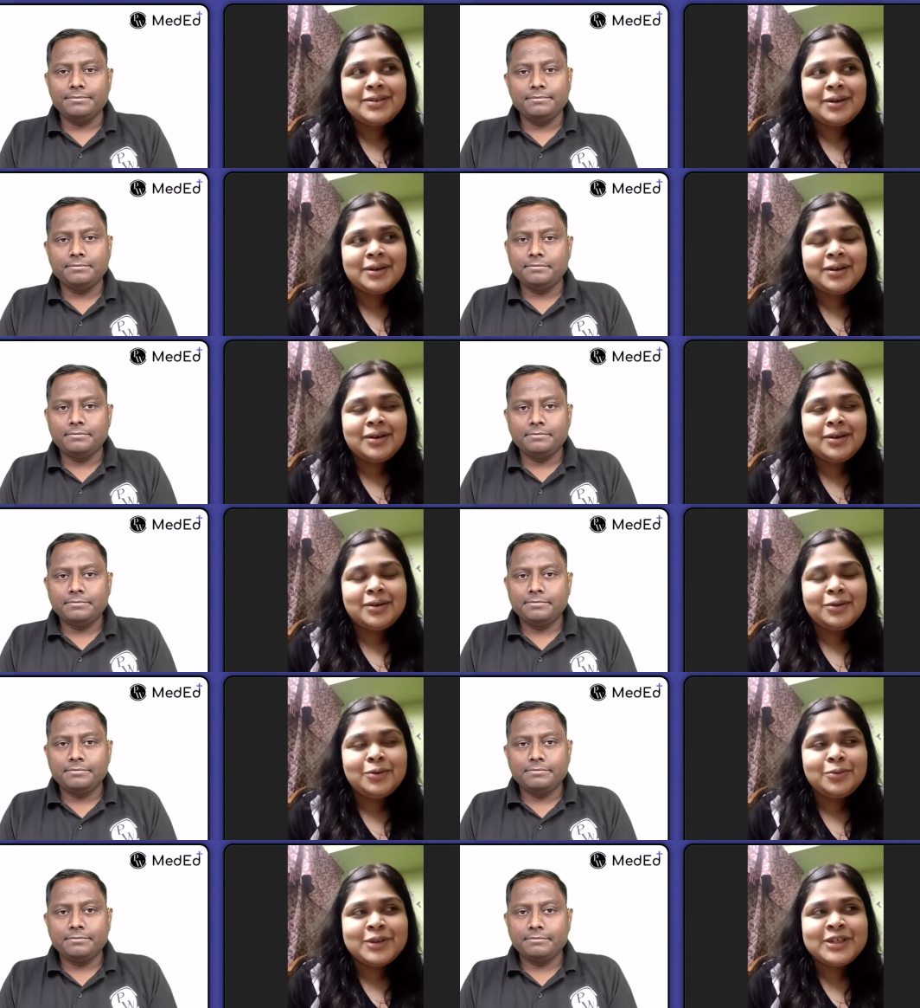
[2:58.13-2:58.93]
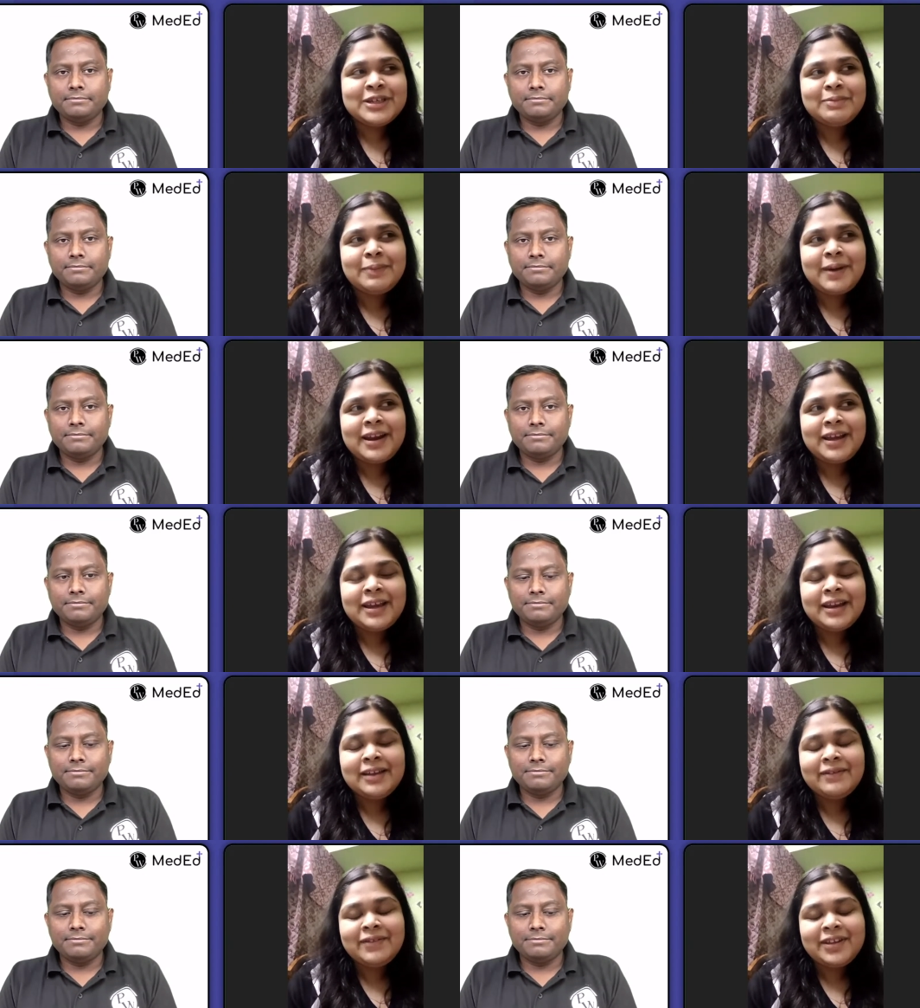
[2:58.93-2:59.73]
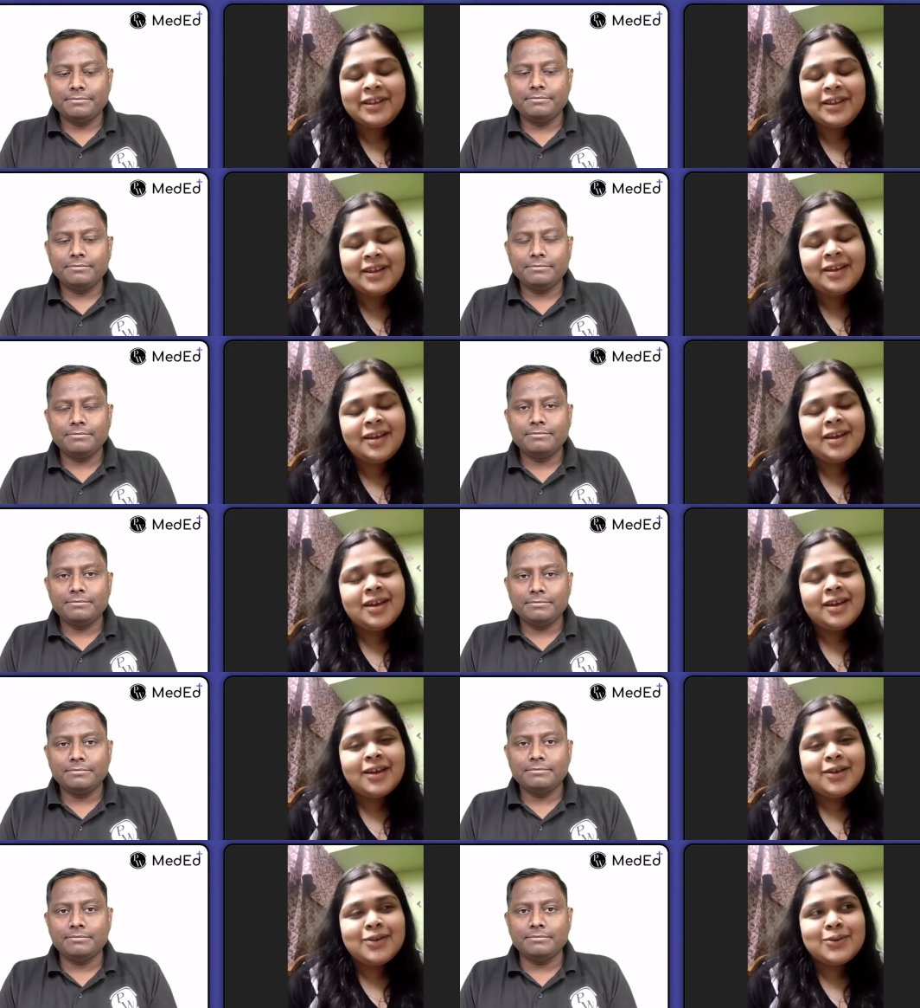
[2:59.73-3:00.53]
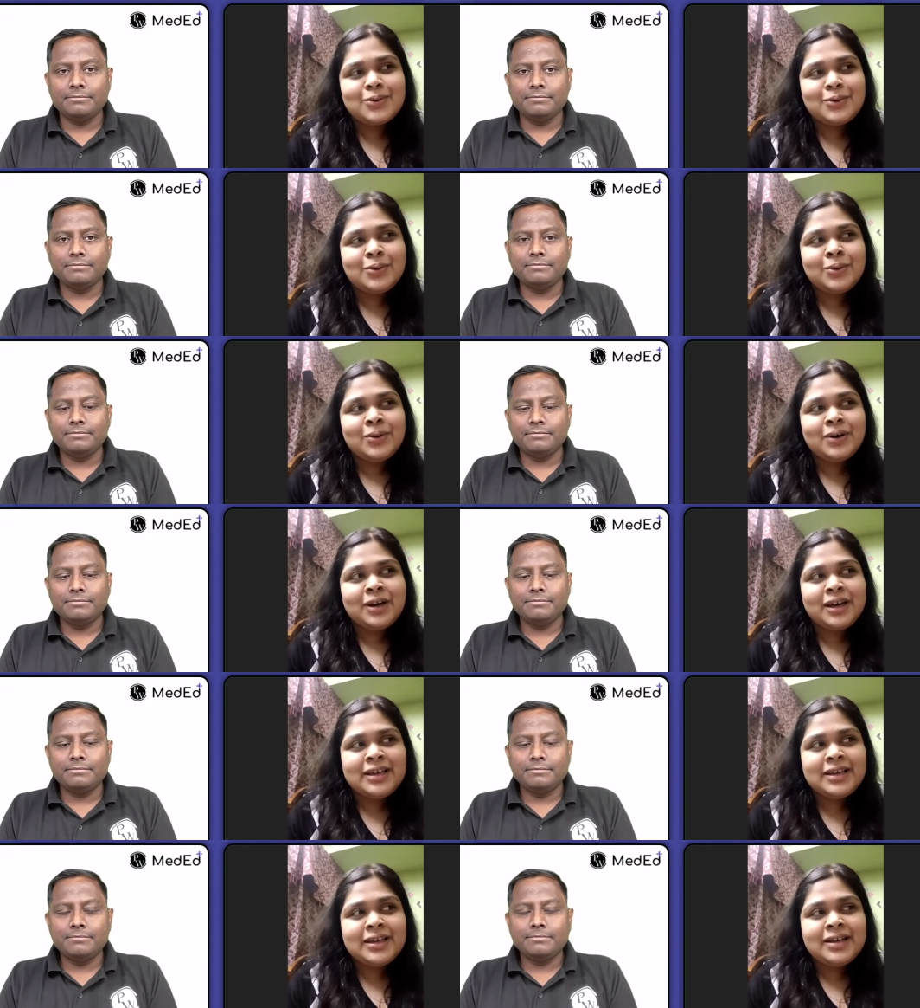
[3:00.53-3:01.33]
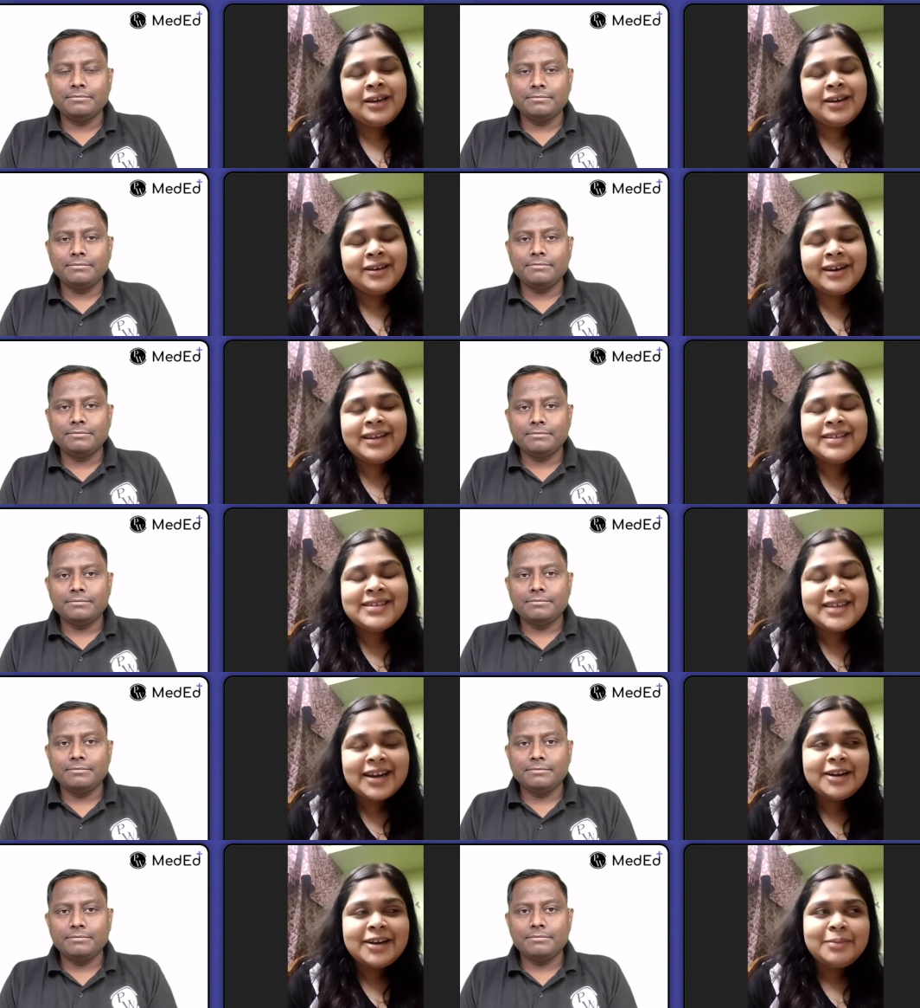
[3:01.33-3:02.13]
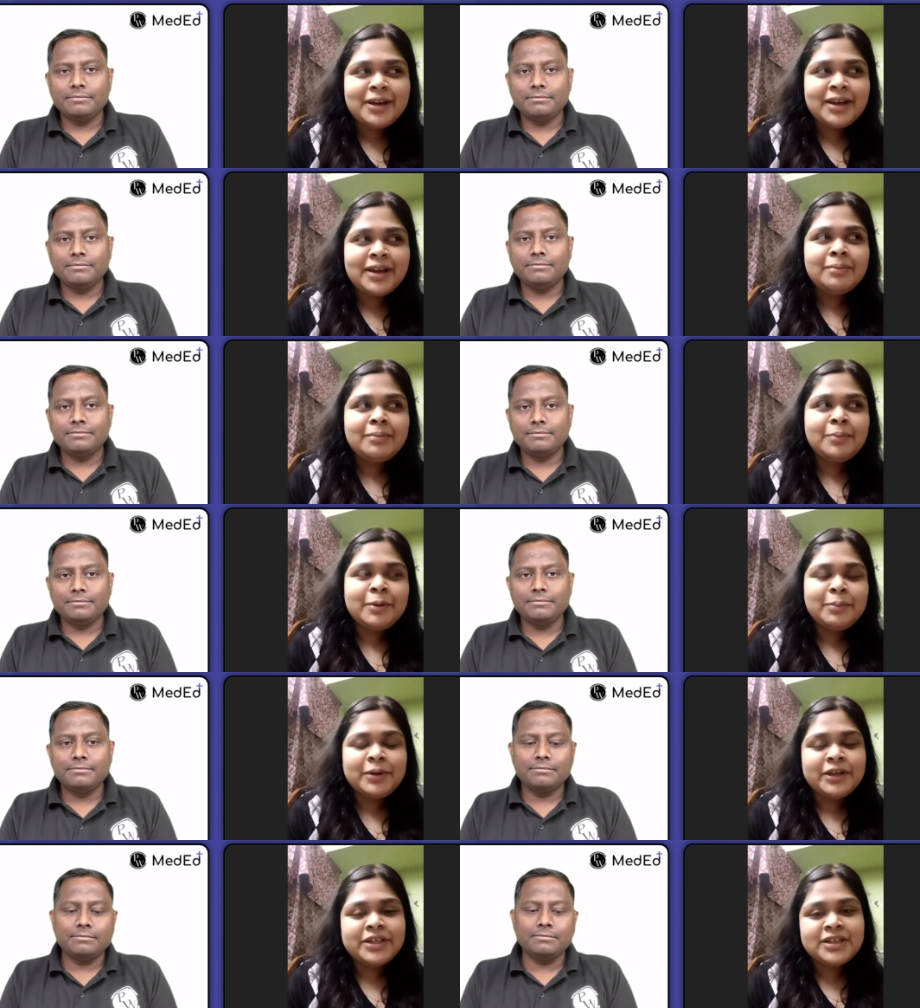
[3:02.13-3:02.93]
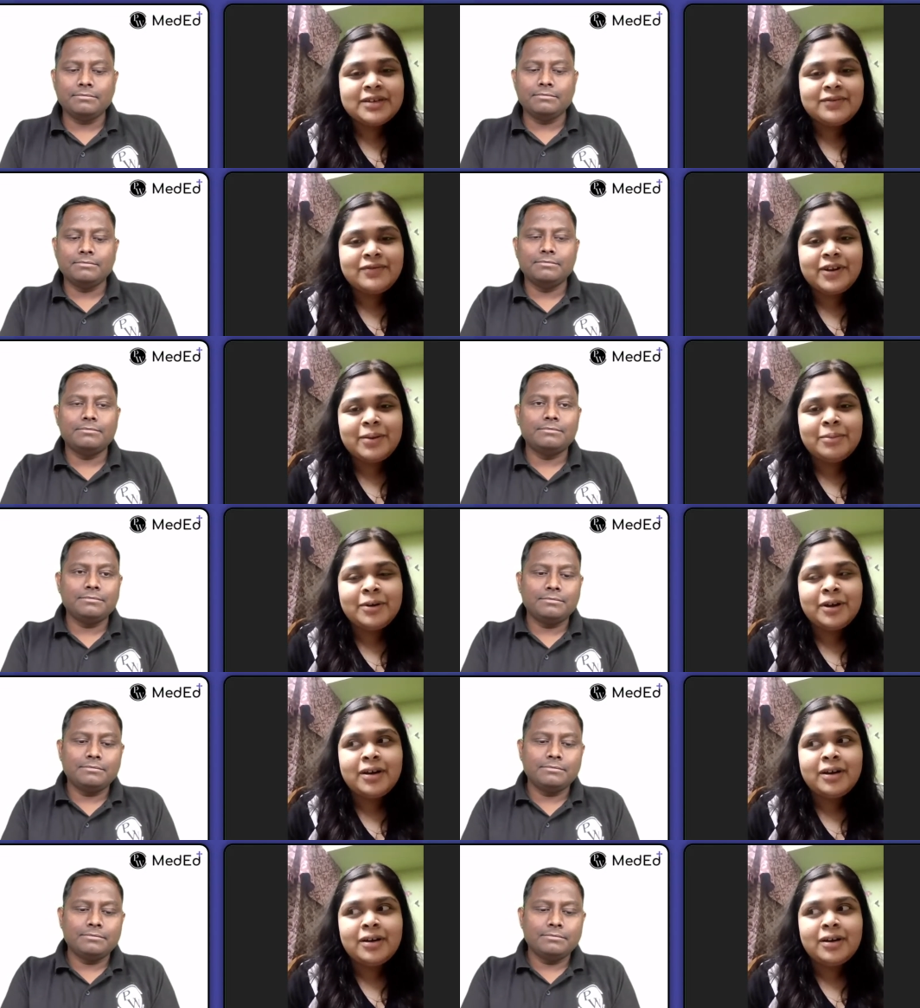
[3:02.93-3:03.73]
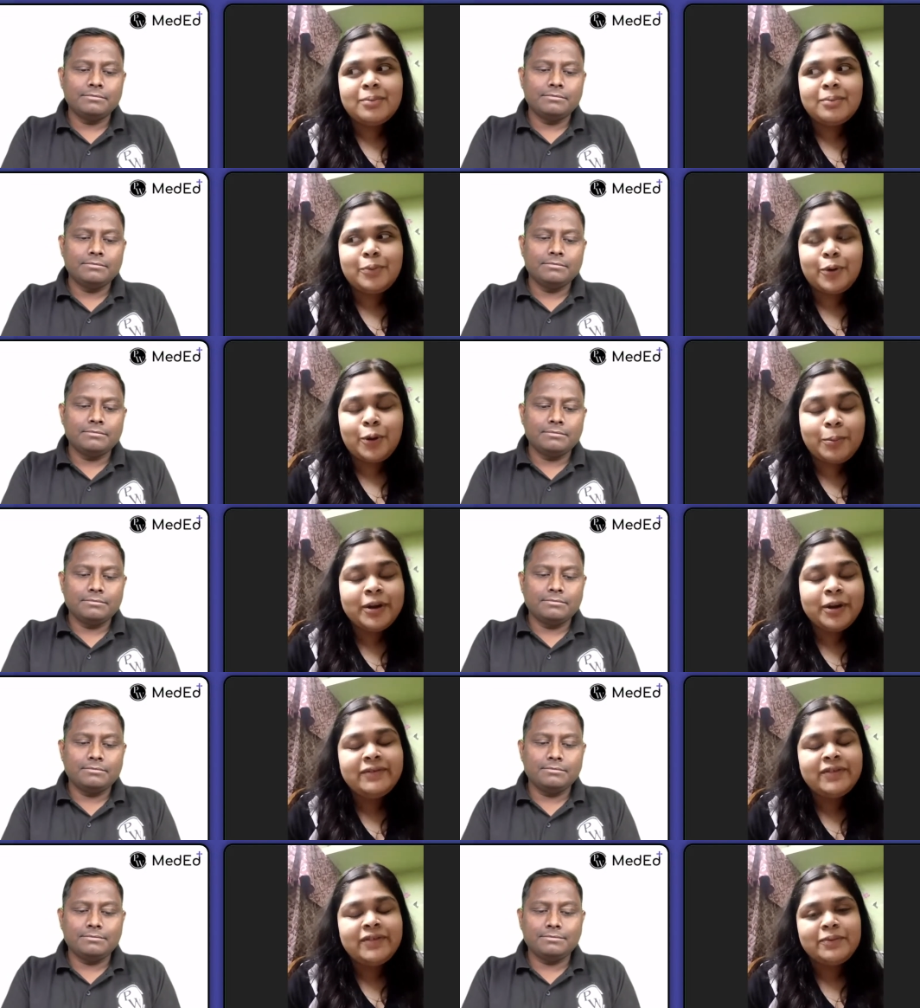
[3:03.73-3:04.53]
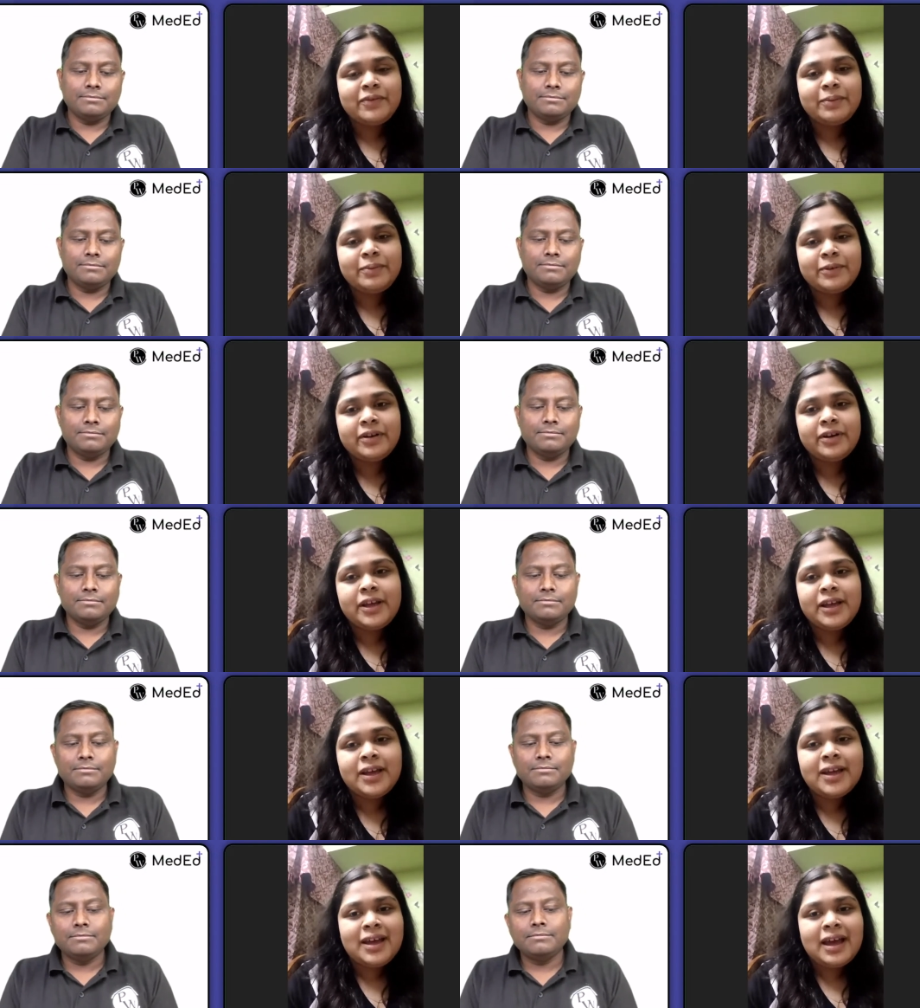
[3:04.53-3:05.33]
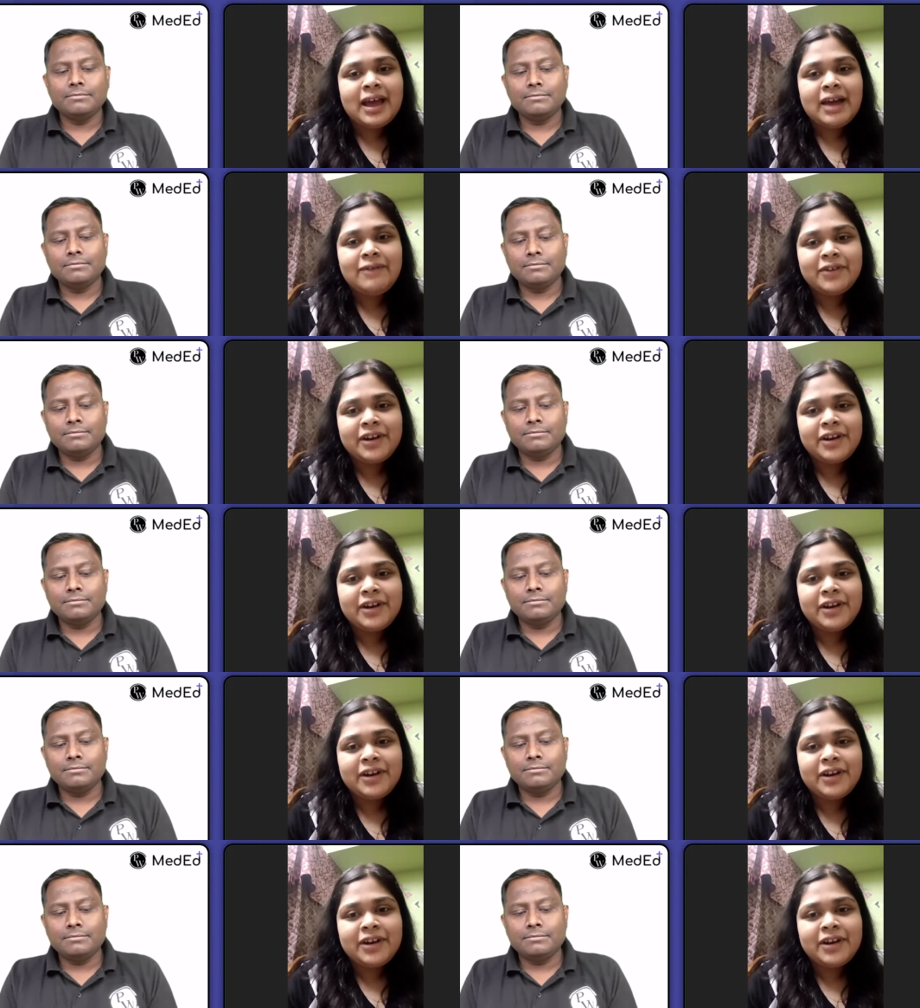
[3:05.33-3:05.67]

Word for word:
Speaker 1: uh, too much in panic and everything mm-hmm. so i literally started my preparation from uh, properly from february after